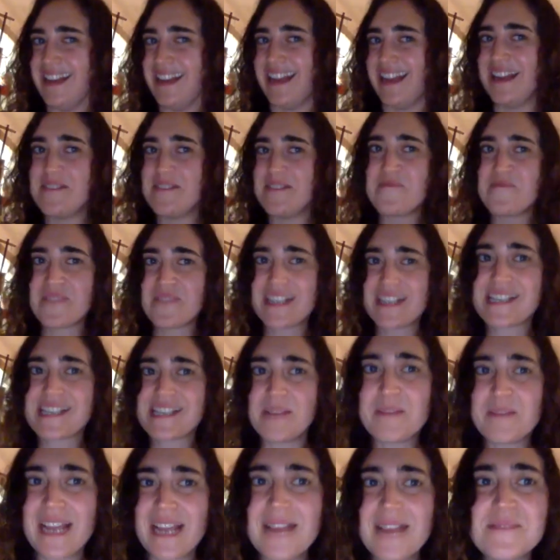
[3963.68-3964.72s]
um,
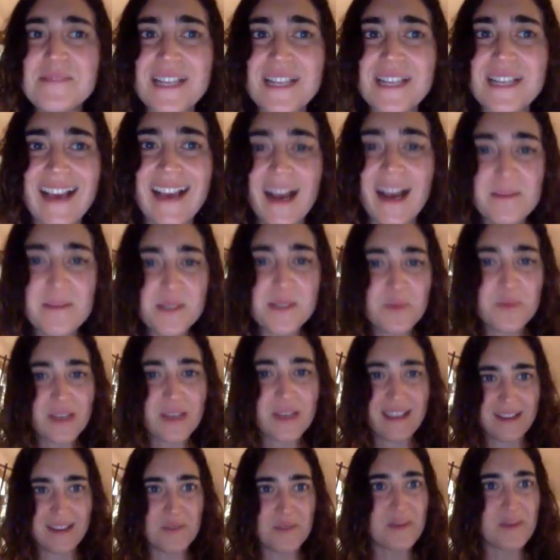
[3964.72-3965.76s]
sometimes it comes with
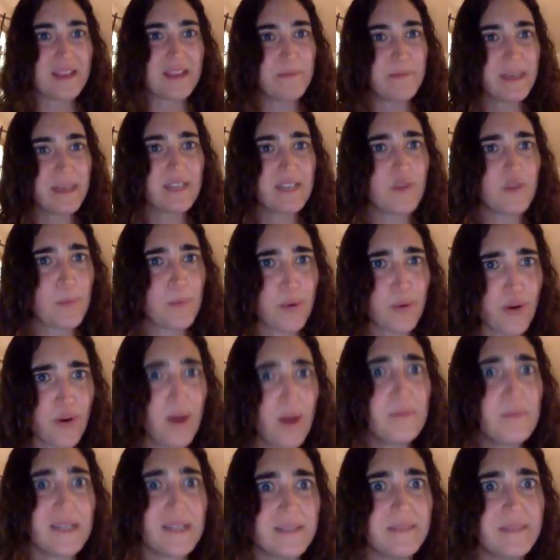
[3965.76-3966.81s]
a with a bit of a
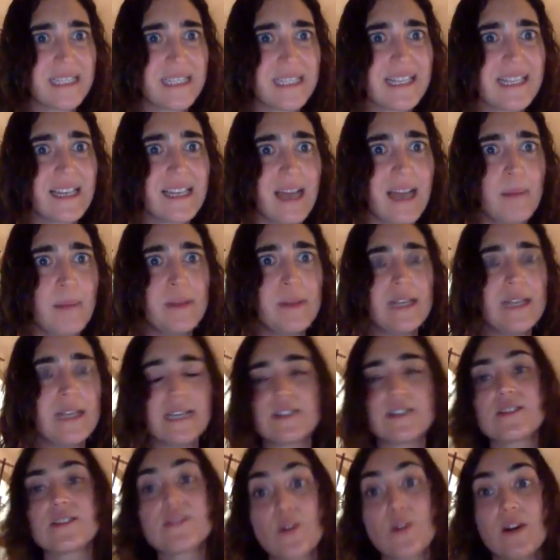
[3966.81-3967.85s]
problem. It's a double
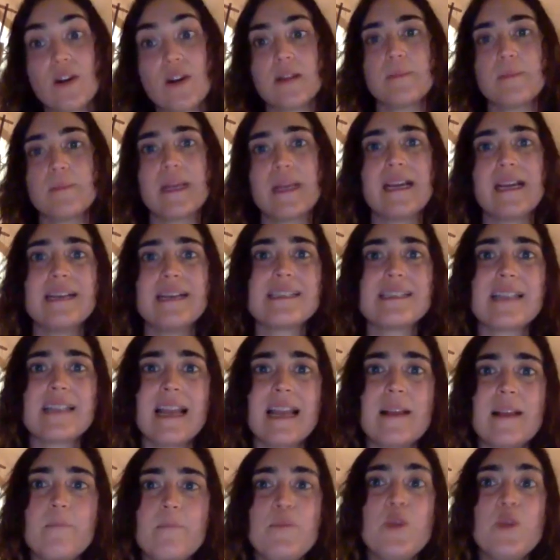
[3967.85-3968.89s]
edged sword because
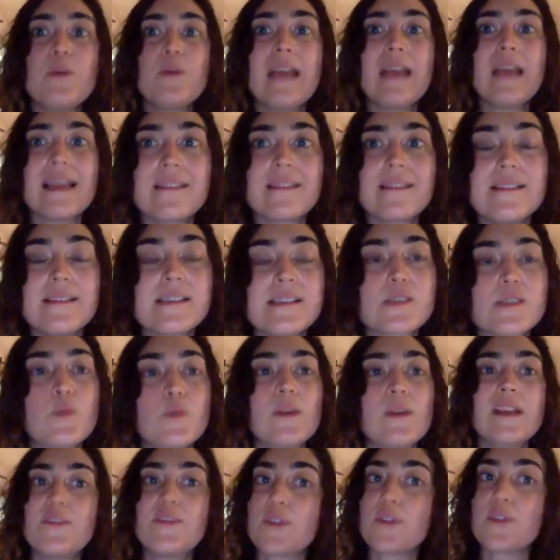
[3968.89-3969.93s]
like you get this
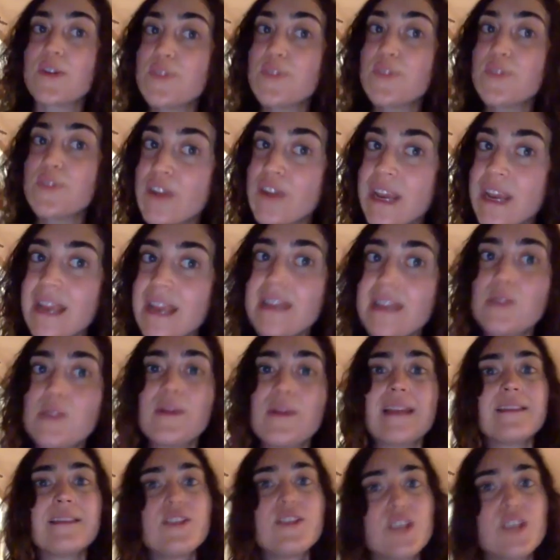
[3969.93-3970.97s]
schooling for free, and you
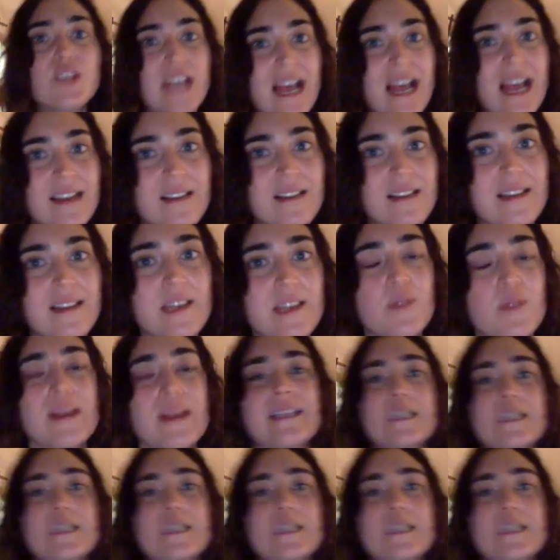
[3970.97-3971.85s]
get the channel, and you get a